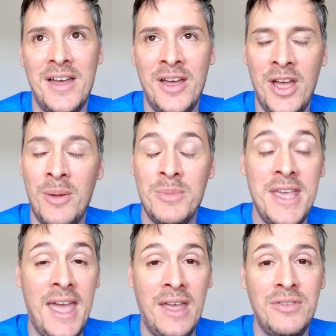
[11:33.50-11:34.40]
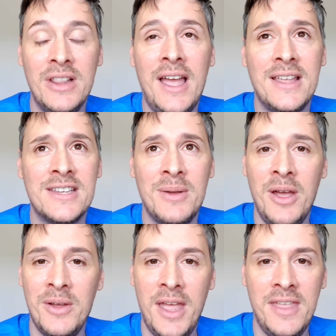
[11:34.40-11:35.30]
Yeah, if you liked it,
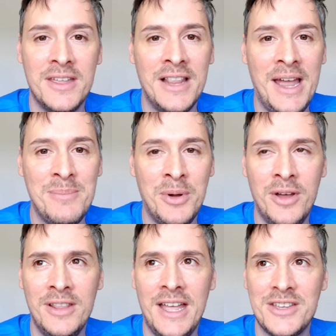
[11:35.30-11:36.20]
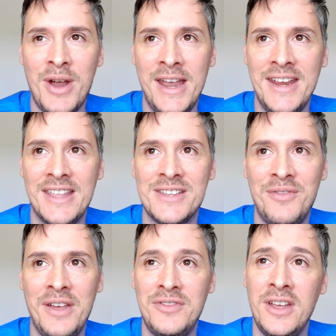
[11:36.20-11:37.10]
hit the like button. Let's try and get to
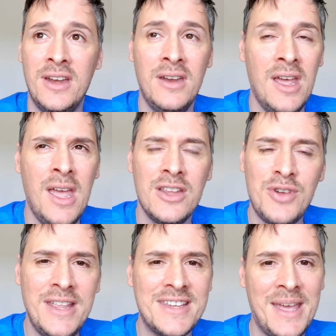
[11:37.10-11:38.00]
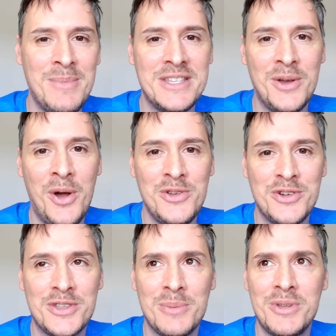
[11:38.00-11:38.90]
50 and trying to get me to
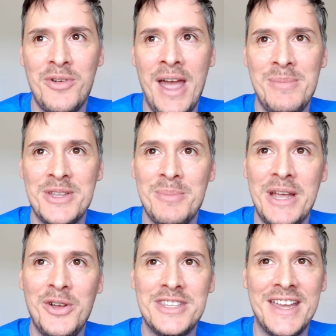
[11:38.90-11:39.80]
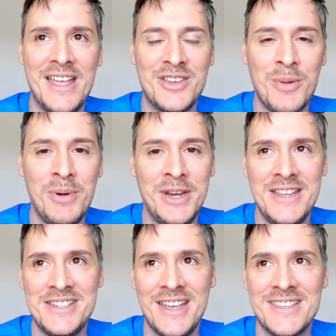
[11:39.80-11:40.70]
100 subscribers. It'd be good to get triple
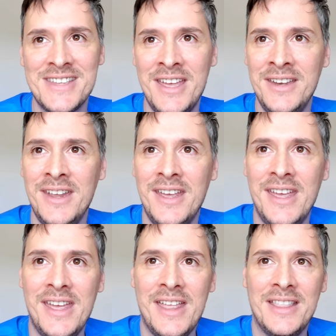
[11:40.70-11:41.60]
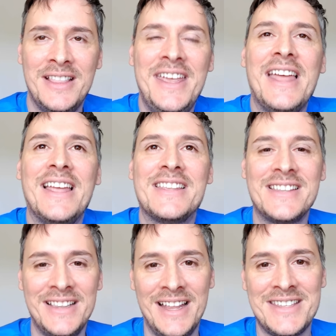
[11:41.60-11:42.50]
digits, and yeah,
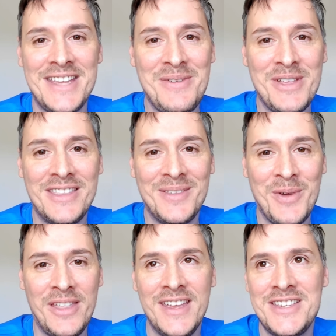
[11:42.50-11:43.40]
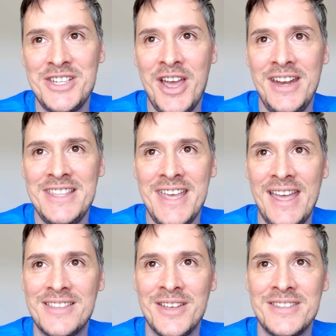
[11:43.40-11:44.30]
let's see where this journey
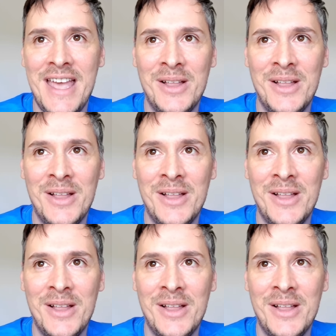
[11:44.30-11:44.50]
takes us.